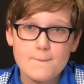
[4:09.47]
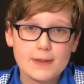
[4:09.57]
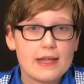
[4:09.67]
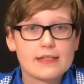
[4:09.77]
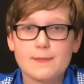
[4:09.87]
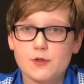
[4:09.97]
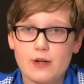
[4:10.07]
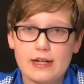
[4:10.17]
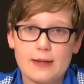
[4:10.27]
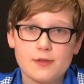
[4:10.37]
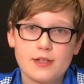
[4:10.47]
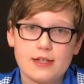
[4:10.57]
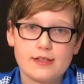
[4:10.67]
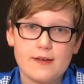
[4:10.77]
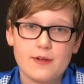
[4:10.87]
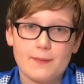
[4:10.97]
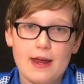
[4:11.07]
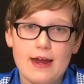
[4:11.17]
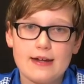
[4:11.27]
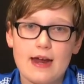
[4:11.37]
but that's the most ranked games you can get saved up.
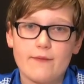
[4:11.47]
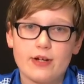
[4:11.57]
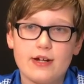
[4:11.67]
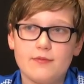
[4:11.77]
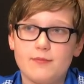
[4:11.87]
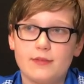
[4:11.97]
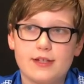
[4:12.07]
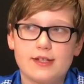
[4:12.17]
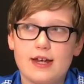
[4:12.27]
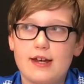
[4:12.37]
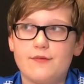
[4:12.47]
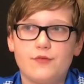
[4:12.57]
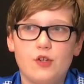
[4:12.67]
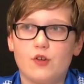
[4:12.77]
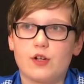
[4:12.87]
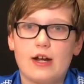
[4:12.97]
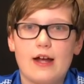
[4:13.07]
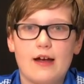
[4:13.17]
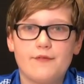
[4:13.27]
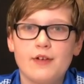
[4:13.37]
And let's say if you're going
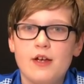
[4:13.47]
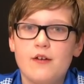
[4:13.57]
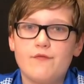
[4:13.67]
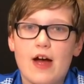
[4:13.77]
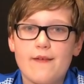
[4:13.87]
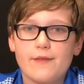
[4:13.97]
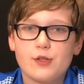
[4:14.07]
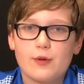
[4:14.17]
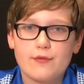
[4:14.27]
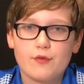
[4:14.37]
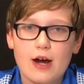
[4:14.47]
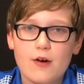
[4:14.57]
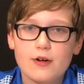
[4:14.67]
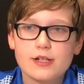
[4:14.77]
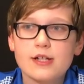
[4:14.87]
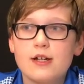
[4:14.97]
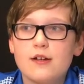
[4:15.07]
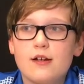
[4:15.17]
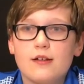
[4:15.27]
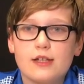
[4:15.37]
to have 5 every 24 hours,
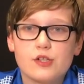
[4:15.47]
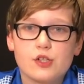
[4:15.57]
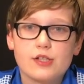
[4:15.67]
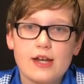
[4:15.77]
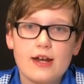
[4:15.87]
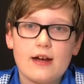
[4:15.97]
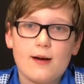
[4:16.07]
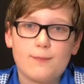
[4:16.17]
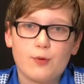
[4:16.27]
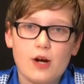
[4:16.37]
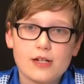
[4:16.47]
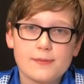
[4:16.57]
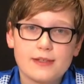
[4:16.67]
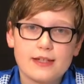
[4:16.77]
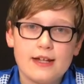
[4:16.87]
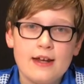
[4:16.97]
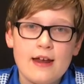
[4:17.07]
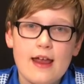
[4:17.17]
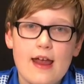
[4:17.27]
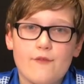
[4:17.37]
let's just say approximately
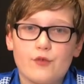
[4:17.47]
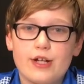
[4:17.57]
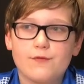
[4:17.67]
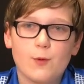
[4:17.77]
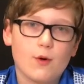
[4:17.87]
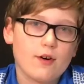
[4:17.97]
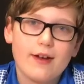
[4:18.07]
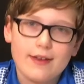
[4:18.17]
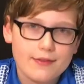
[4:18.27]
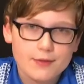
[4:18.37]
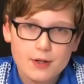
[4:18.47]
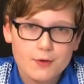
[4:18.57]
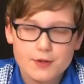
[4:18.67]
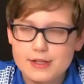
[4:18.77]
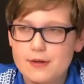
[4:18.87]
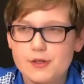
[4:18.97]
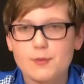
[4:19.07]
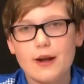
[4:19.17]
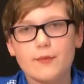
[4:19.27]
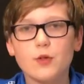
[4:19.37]
every 4 3/4
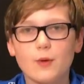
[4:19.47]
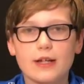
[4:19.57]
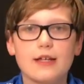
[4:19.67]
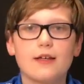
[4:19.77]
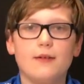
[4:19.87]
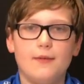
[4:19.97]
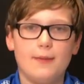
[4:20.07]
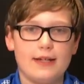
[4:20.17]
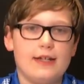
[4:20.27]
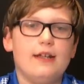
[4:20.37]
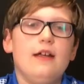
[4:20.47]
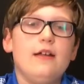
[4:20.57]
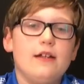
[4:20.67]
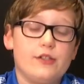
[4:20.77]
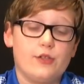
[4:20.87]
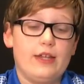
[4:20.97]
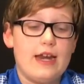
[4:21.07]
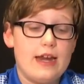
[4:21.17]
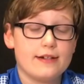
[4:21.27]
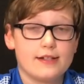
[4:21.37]
hours, or whatever you want to make it, so
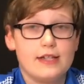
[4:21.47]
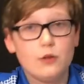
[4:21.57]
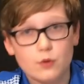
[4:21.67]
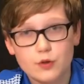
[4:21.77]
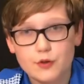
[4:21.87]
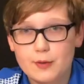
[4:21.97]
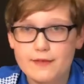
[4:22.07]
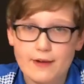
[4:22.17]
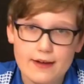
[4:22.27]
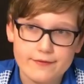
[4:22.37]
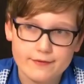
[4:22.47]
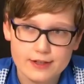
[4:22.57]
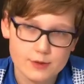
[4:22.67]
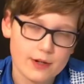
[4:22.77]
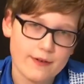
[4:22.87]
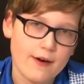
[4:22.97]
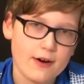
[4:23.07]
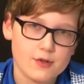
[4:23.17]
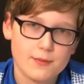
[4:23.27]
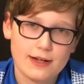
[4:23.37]
that it does equal 25, because
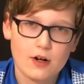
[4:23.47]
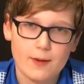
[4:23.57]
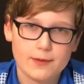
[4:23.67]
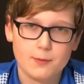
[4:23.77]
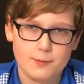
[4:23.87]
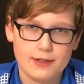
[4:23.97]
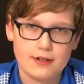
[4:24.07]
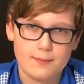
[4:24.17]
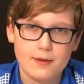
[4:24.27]
25 hours would make it optimal, but